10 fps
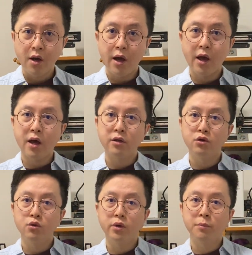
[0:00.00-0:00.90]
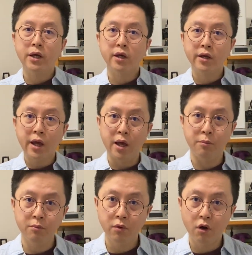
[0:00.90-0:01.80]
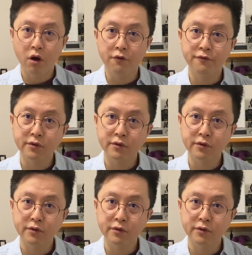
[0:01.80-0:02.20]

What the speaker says: and you will make a game of